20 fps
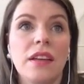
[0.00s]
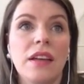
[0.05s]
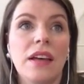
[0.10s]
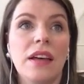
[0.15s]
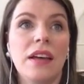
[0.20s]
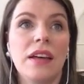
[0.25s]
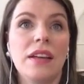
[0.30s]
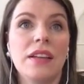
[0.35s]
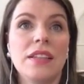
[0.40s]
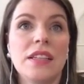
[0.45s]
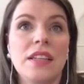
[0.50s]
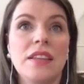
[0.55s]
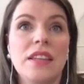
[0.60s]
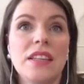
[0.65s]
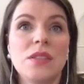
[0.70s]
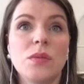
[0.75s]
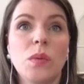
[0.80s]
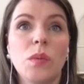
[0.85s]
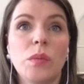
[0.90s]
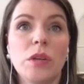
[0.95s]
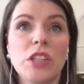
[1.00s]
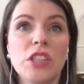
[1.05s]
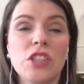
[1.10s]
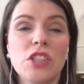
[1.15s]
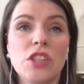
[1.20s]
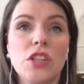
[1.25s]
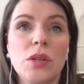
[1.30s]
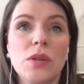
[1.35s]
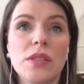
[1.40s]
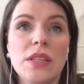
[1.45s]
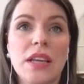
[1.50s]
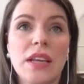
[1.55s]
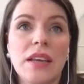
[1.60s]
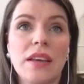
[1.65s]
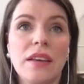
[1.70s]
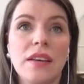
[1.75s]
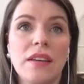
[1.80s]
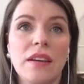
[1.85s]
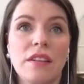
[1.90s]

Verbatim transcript: And in this one, we're just choosing